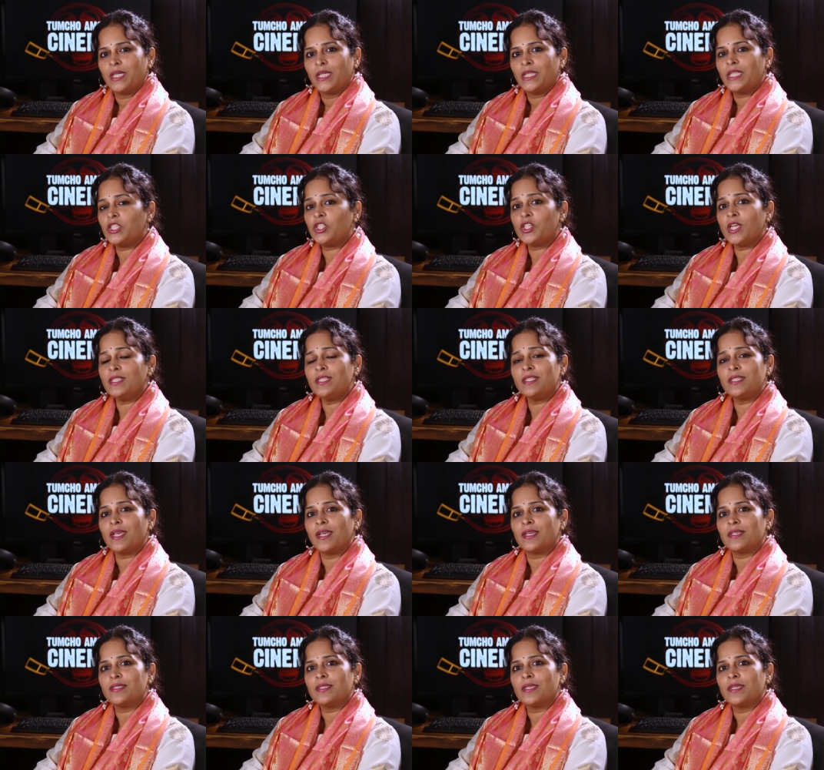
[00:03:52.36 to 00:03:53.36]
The judge
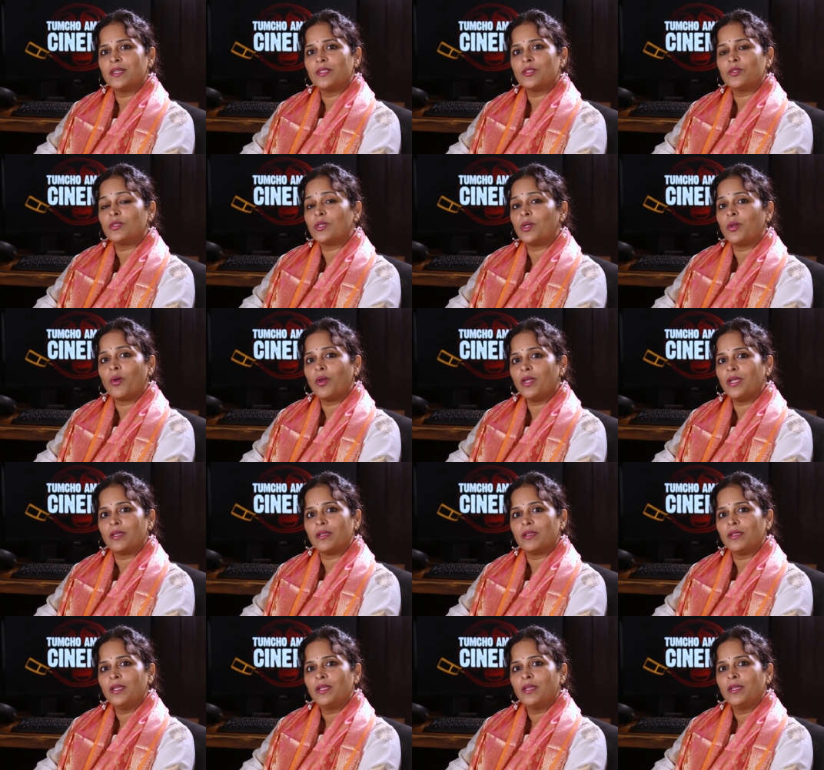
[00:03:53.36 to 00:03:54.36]
says to the
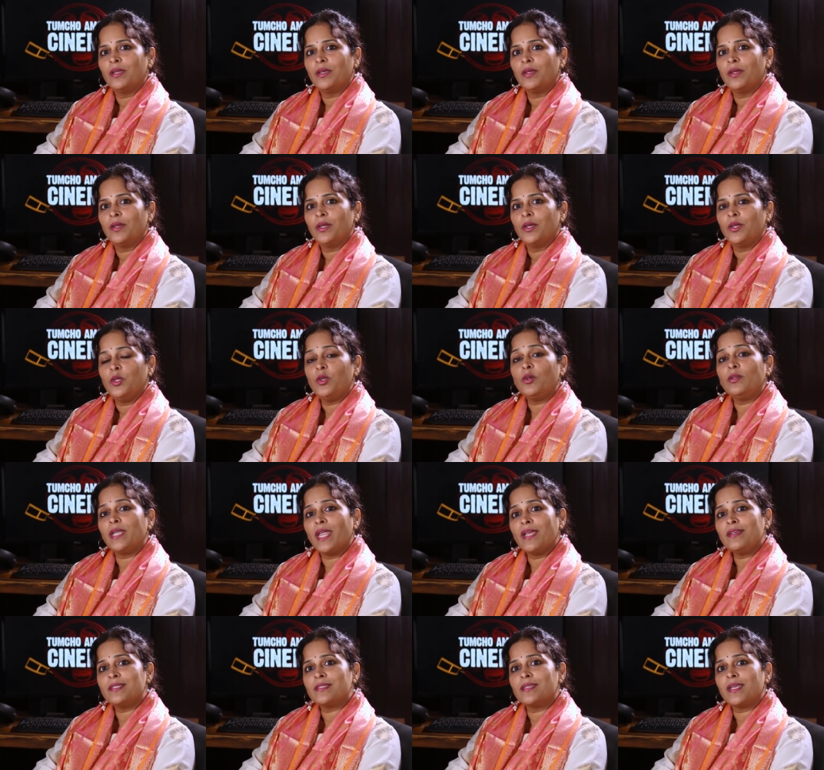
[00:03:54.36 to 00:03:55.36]
lawyer, Your
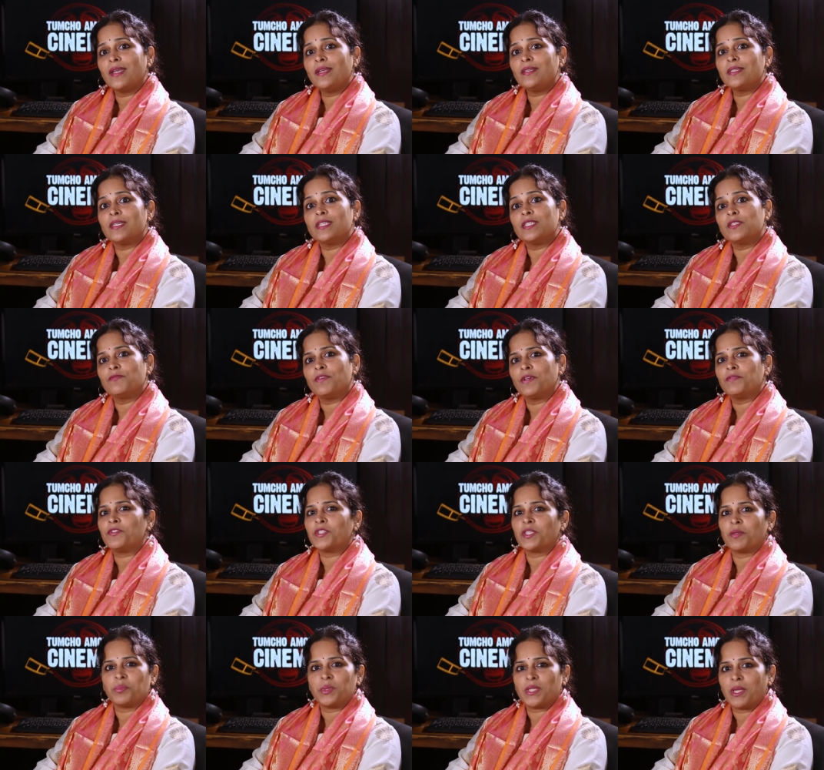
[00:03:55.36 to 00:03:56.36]
next date is 5th
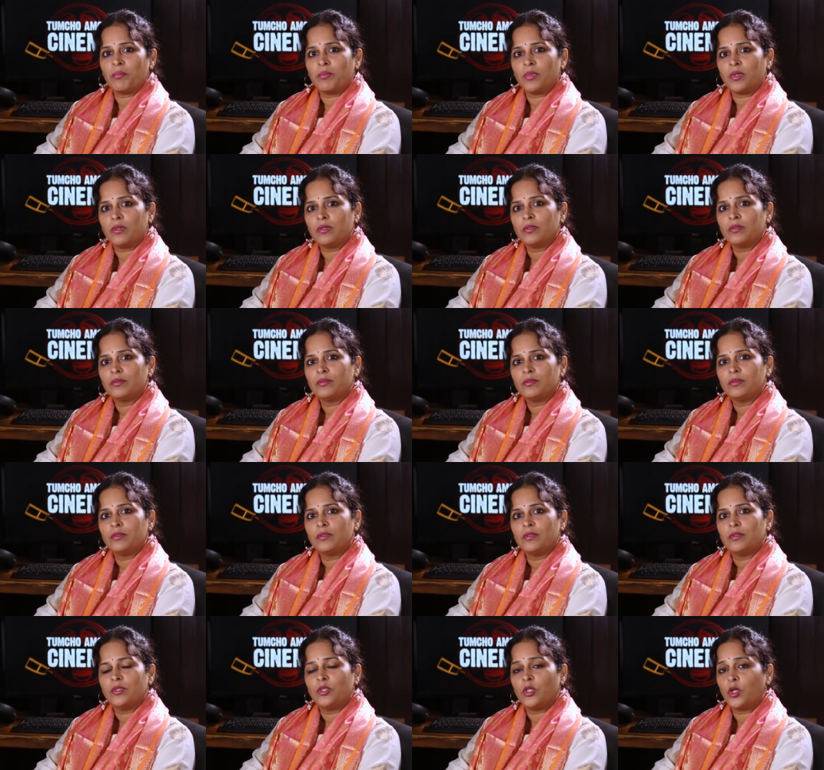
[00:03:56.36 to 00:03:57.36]
September.
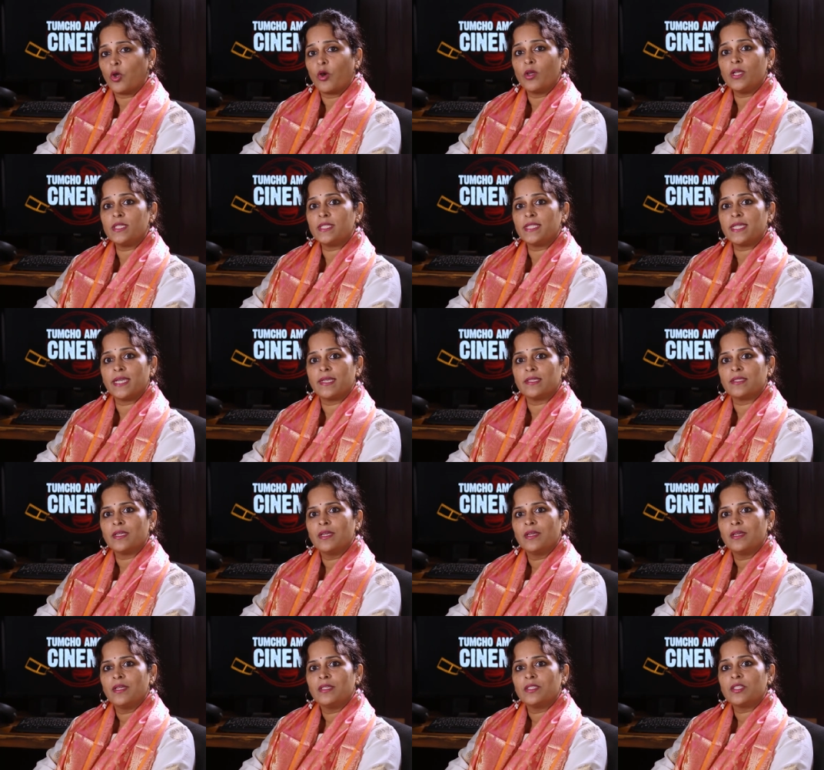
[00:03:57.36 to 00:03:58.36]
The lawyer says,
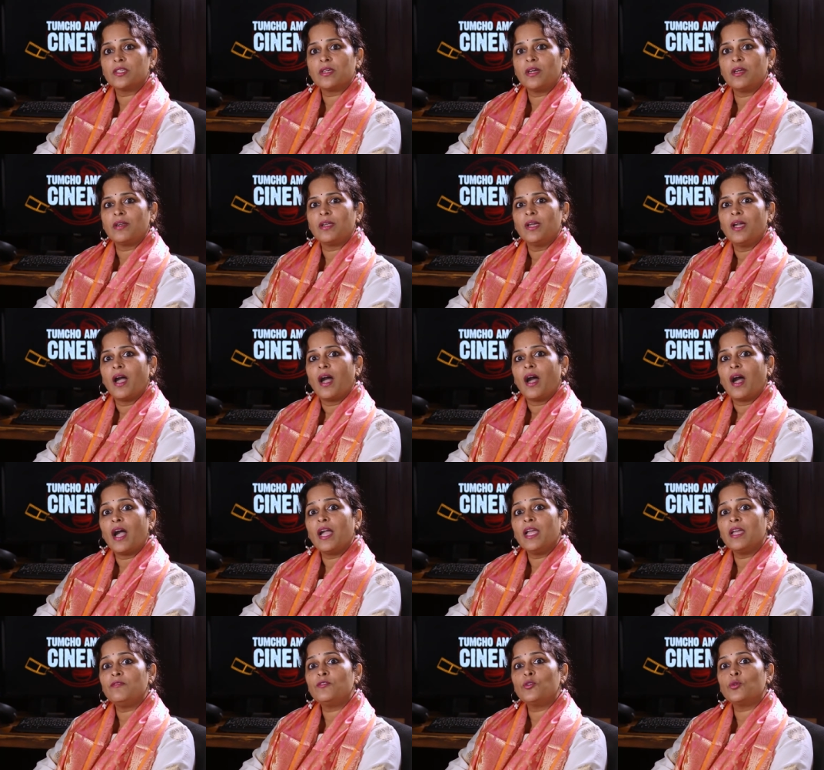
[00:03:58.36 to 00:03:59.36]
Sir, I
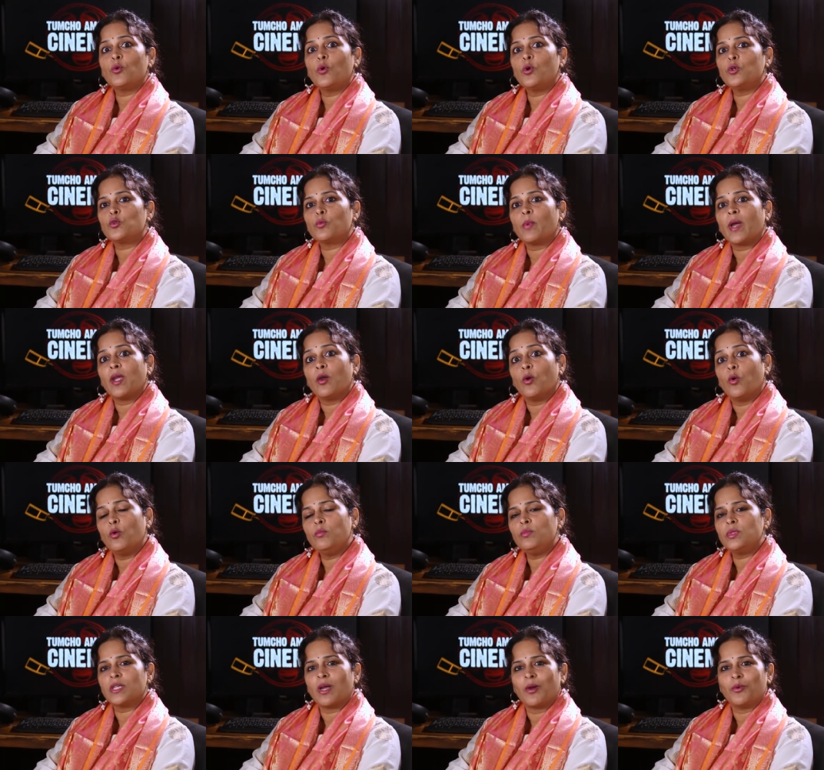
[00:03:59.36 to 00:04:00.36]
have to go to my
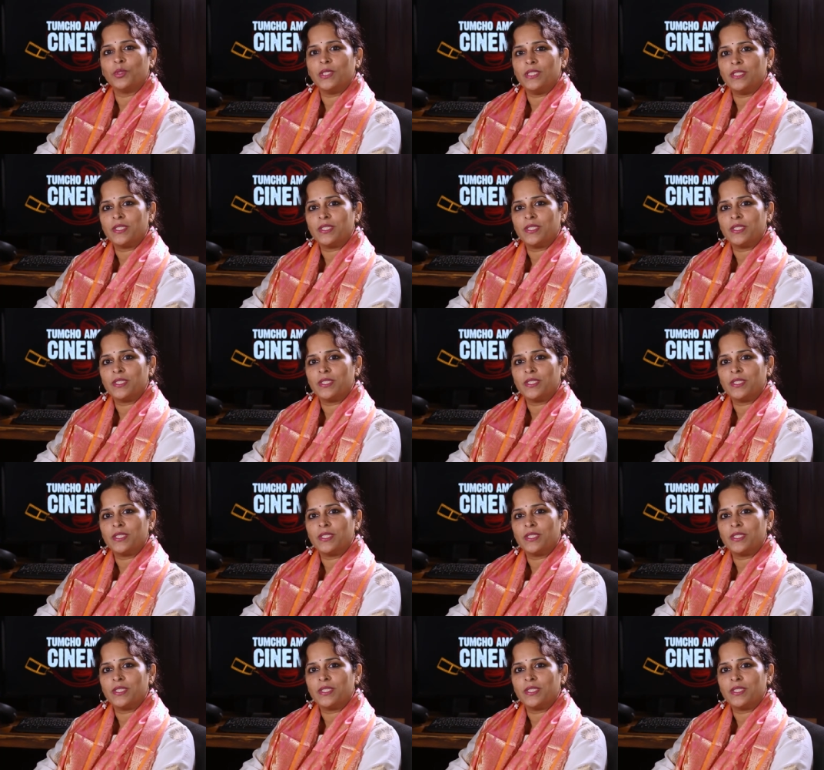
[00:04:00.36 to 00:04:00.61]
hometown